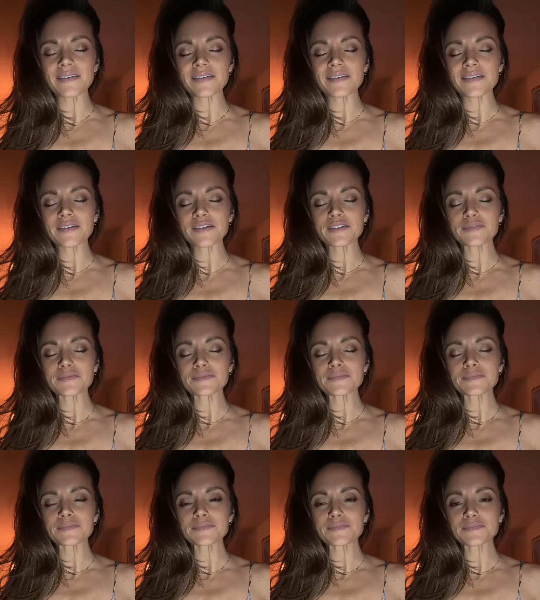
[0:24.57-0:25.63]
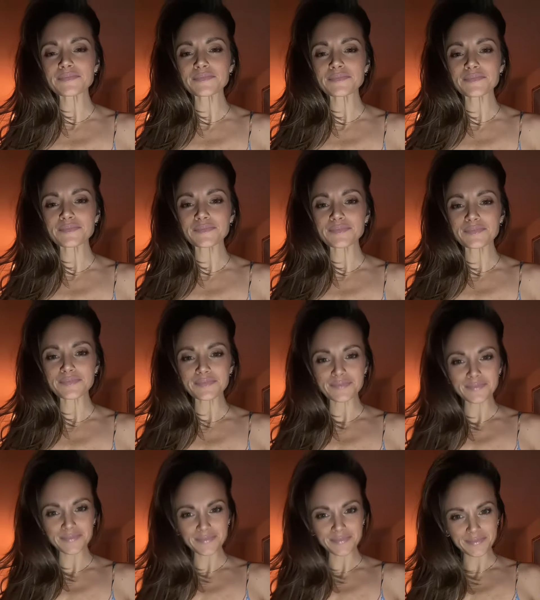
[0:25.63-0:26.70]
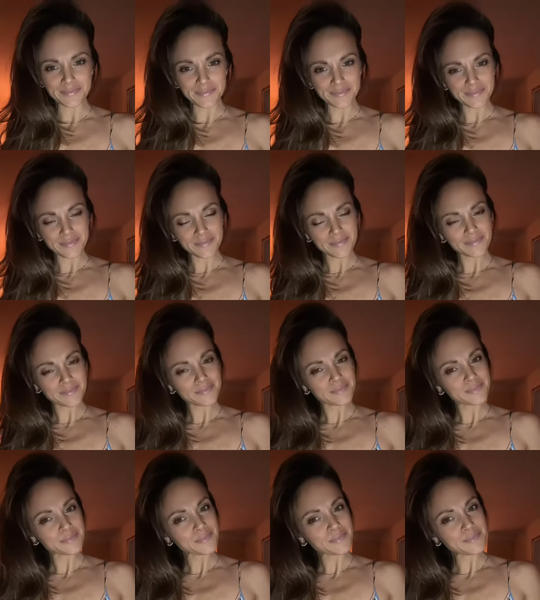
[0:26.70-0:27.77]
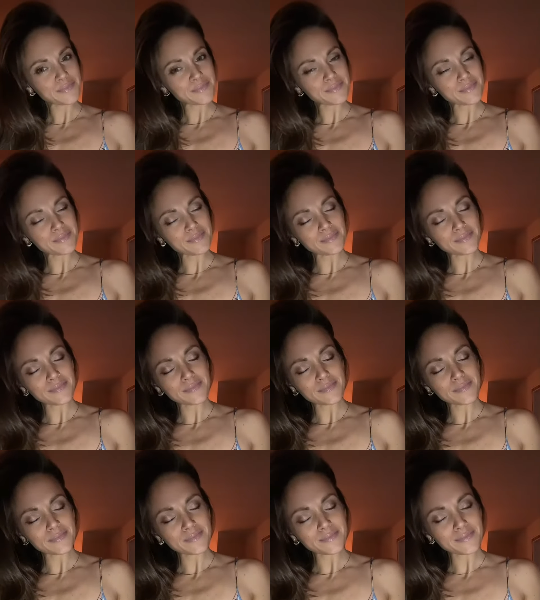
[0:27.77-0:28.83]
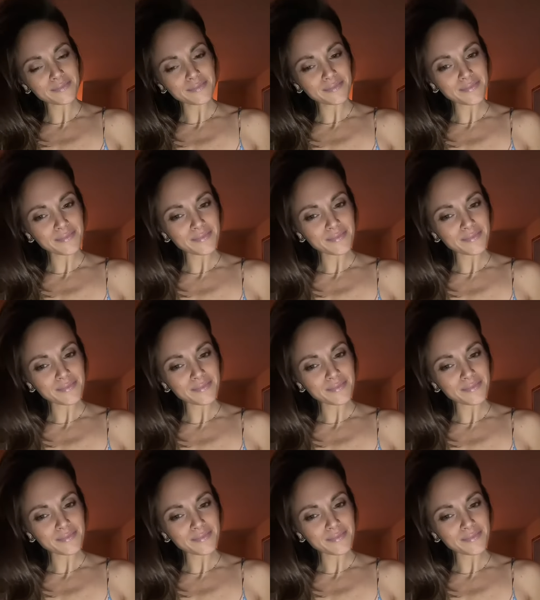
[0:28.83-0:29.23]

Nobody speaks.